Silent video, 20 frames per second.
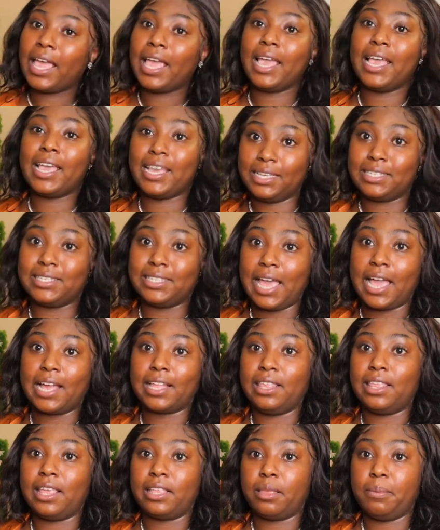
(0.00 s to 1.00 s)

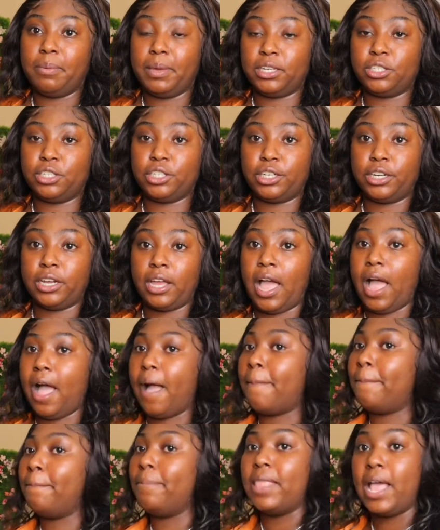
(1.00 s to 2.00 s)
exactly like the picture.
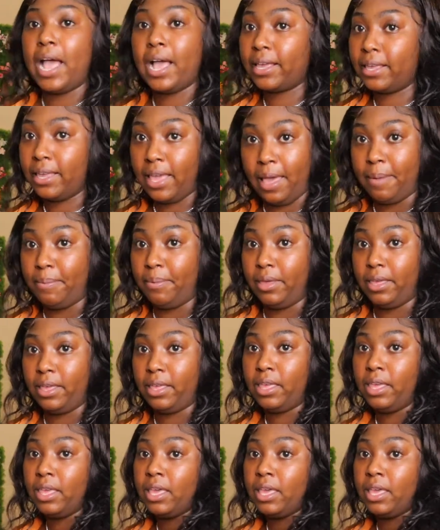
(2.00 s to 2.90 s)
I'm not capping.